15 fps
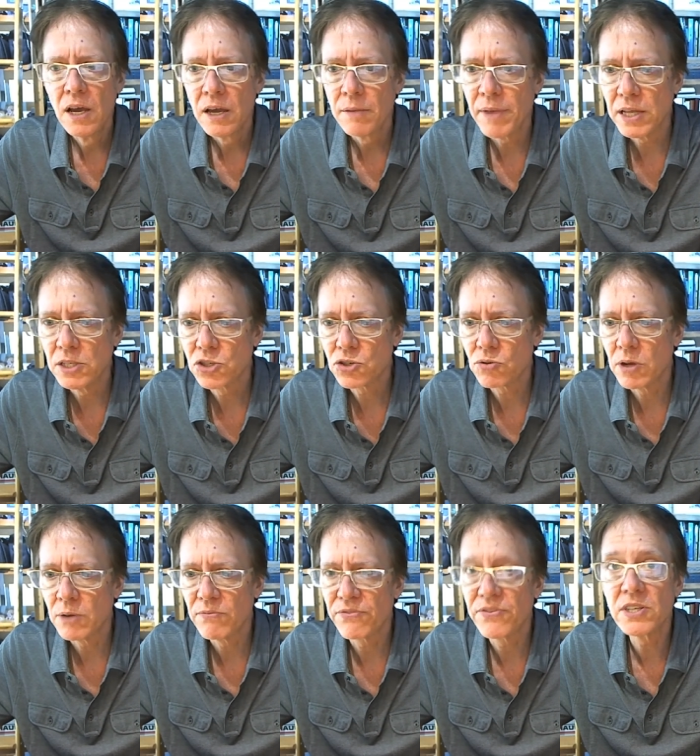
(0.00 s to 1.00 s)

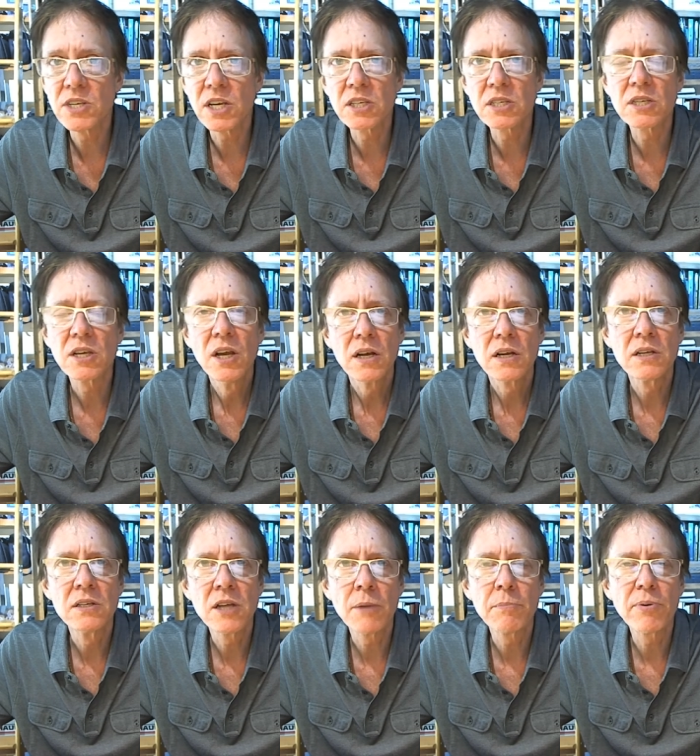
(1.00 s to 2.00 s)
mainstream physics,
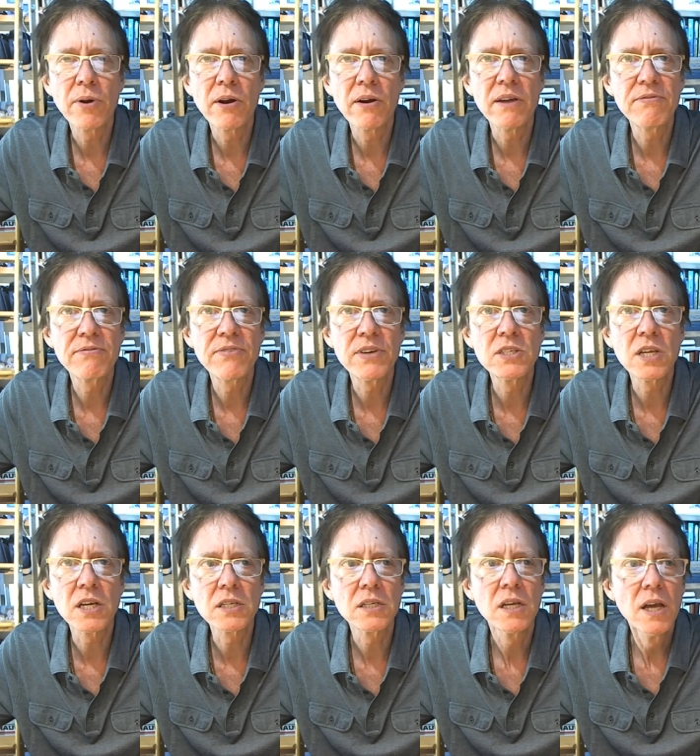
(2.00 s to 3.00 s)
contemporary
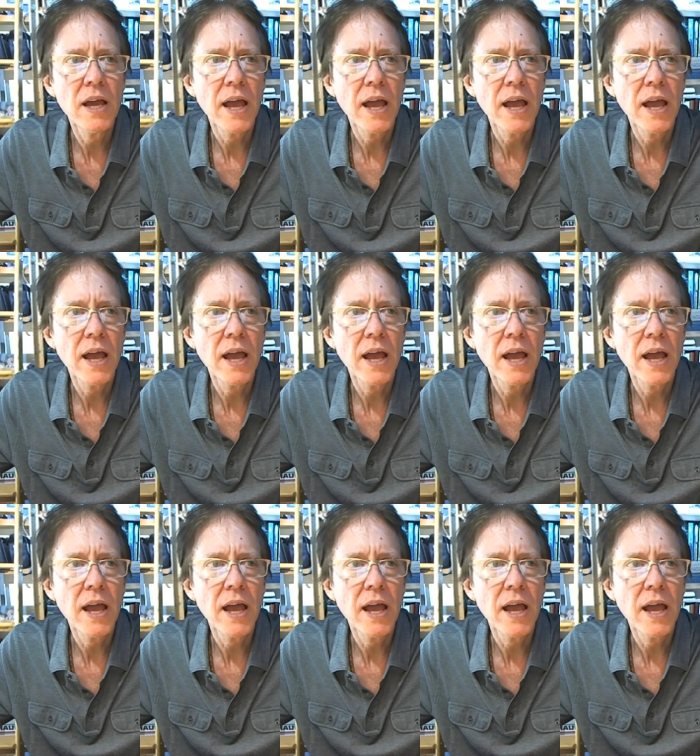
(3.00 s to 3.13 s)
physics,